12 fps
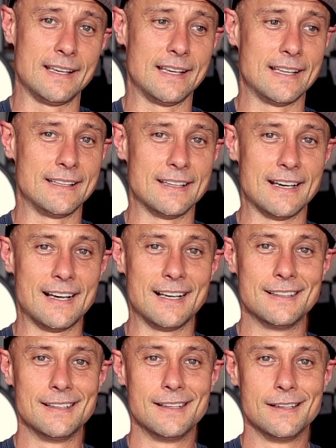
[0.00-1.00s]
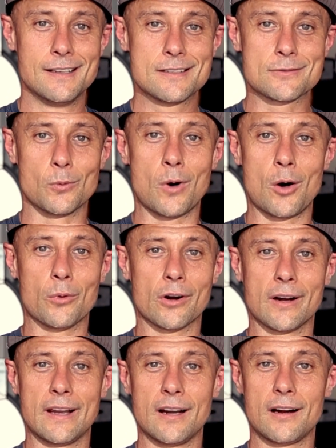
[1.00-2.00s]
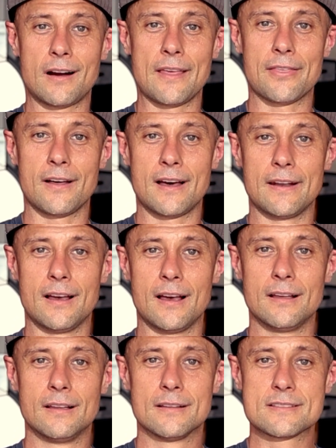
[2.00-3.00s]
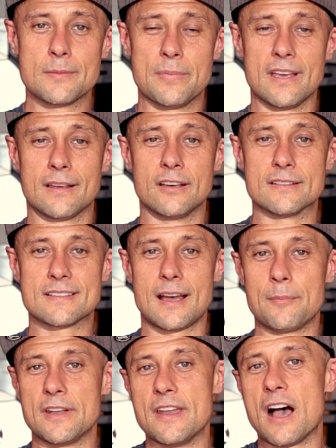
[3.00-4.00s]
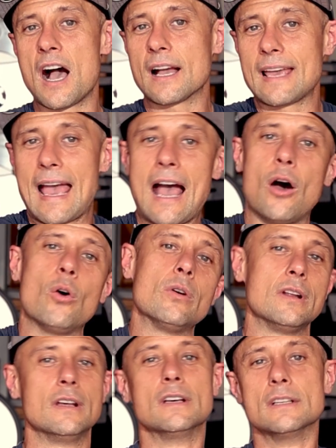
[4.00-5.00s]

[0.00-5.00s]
And so while we were here, I thought this would be a good time to knock out,